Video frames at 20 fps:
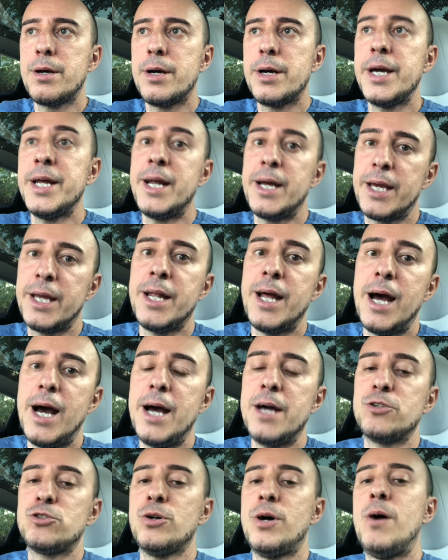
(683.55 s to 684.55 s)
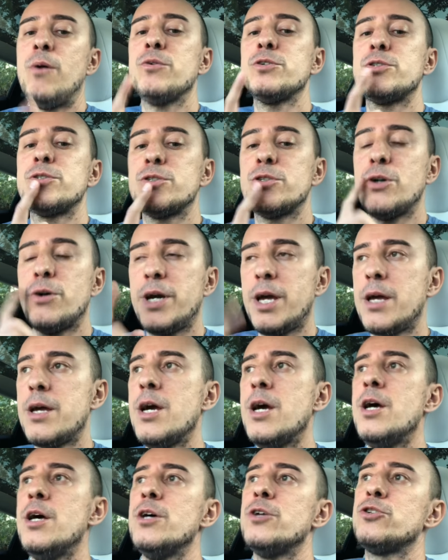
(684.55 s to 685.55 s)
and again,
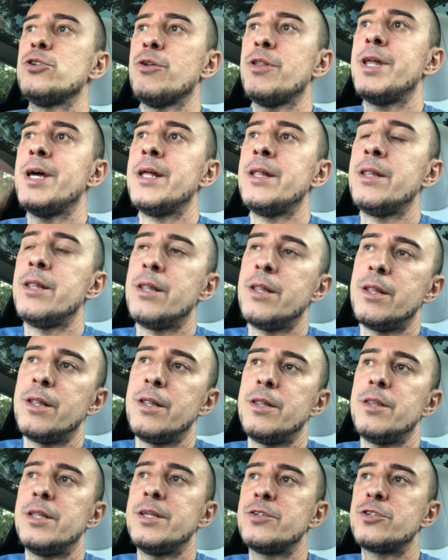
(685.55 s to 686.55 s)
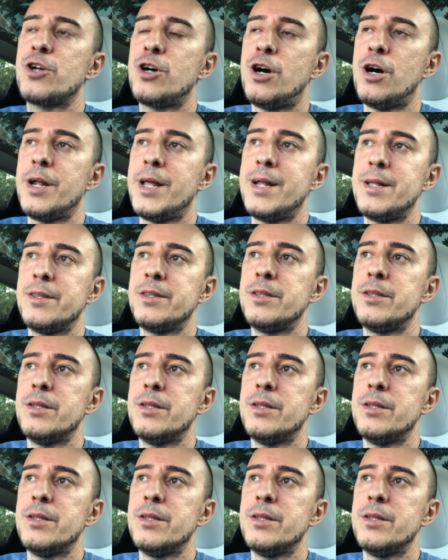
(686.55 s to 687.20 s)
so then this car that